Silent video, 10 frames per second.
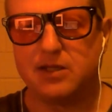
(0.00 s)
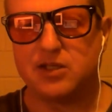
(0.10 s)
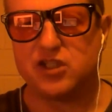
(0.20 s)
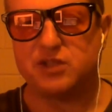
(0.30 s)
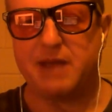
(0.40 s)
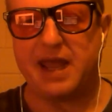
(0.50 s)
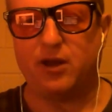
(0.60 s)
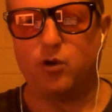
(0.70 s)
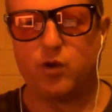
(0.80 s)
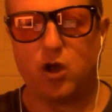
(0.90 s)
to spare
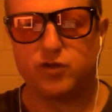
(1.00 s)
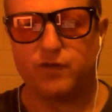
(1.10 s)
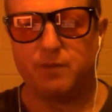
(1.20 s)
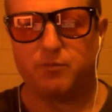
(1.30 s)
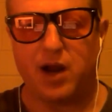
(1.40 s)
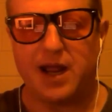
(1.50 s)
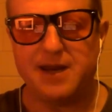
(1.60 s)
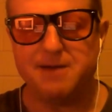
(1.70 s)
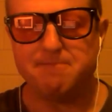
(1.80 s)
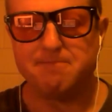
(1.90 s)
glucose for the
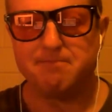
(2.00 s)
brain.